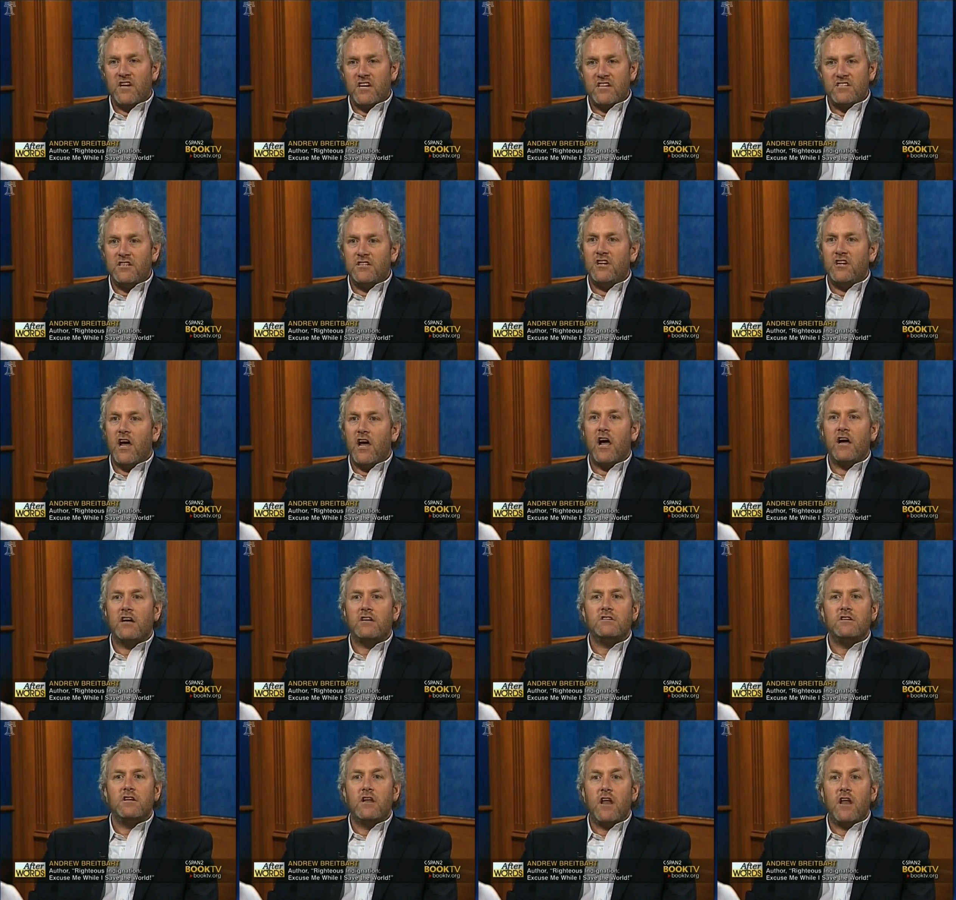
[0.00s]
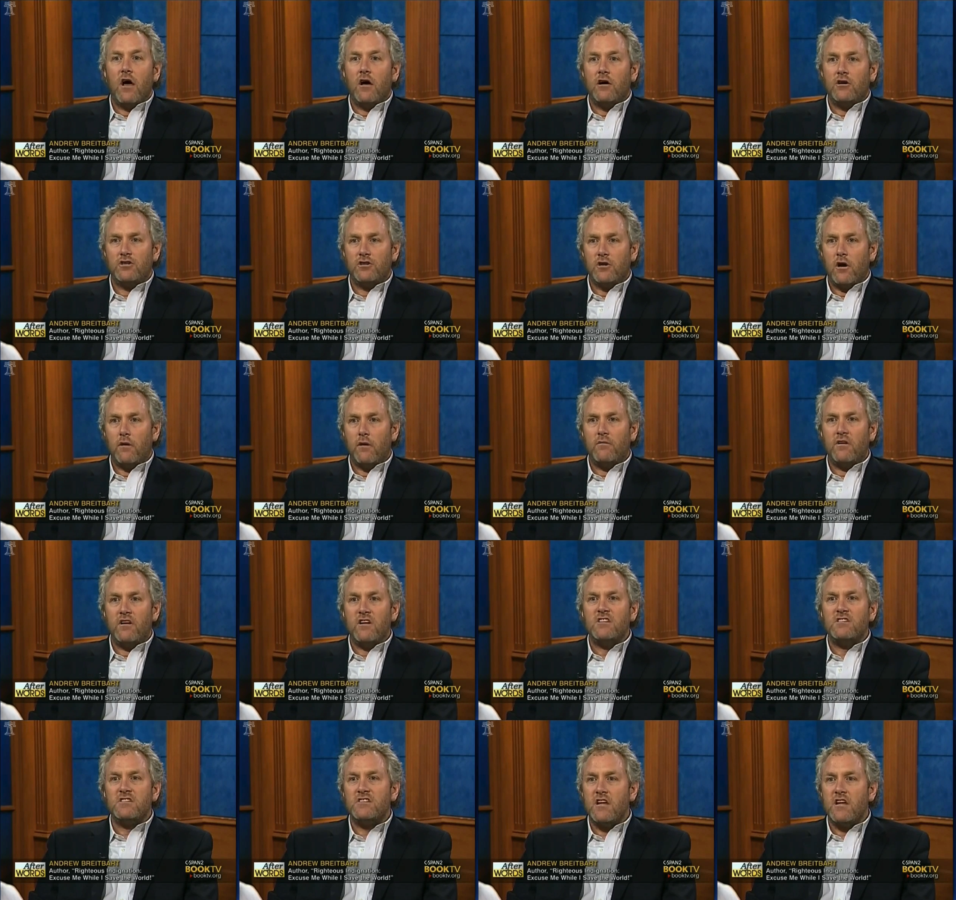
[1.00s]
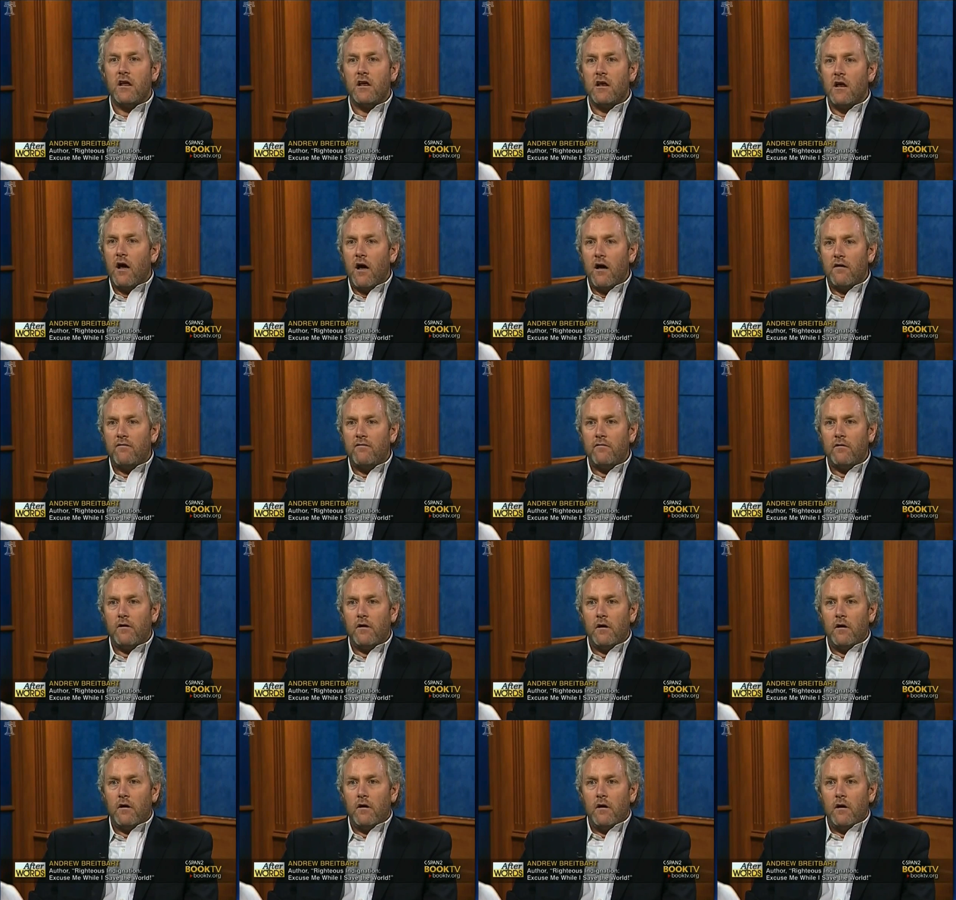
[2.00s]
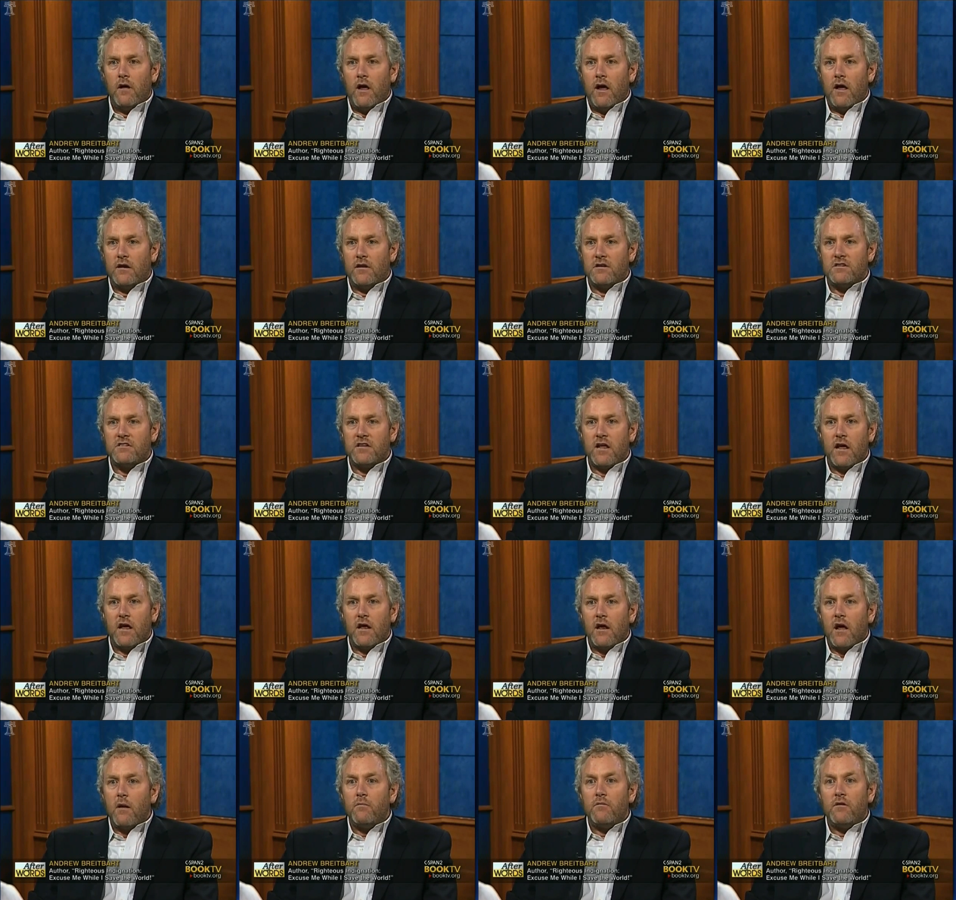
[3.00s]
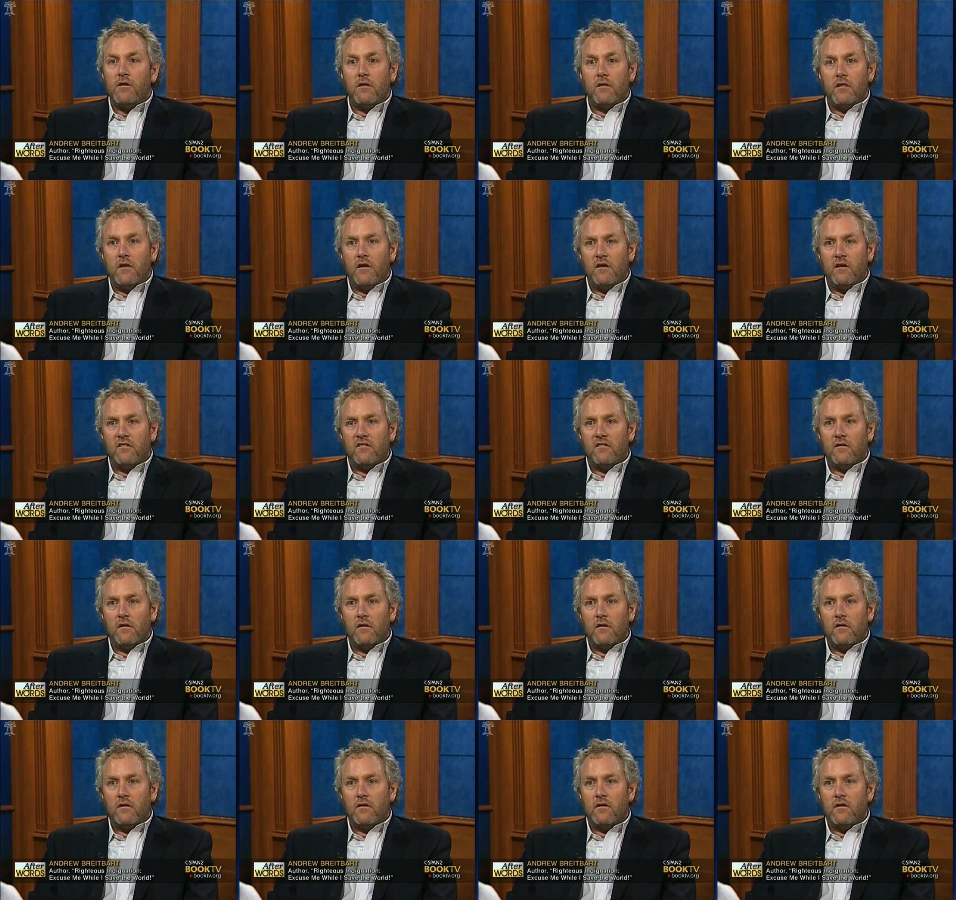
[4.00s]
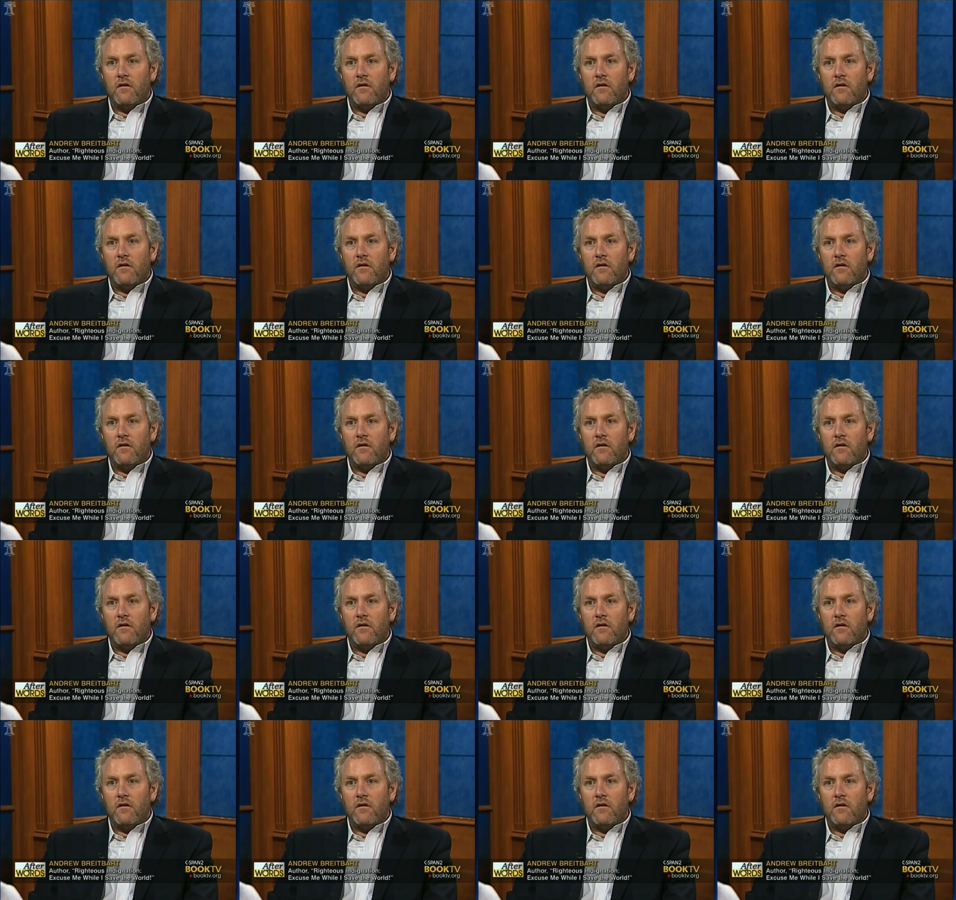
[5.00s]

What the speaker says: Jesse Jackson and Al Sharpton and say enough, and to stand up to these